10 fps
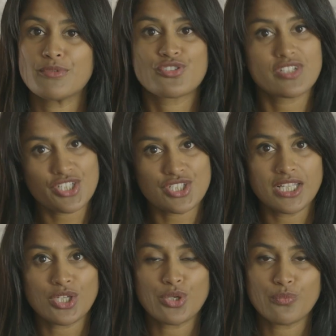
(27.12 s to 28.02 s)
traditionally
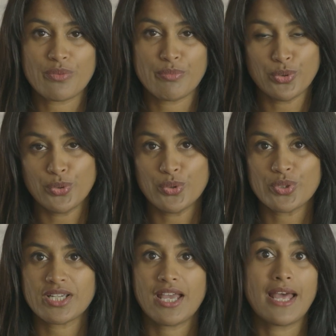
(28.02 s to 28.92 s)
cooked with
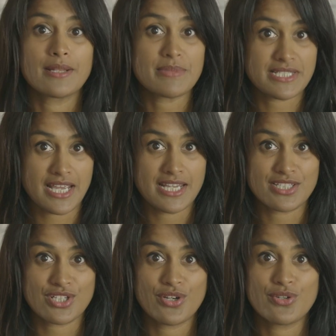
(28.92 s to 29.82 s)
pork and
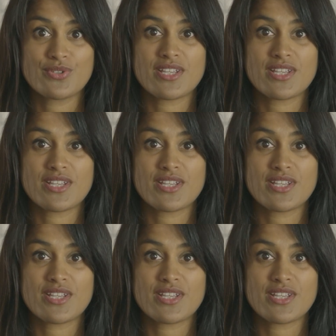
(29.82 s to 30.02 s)
potatoes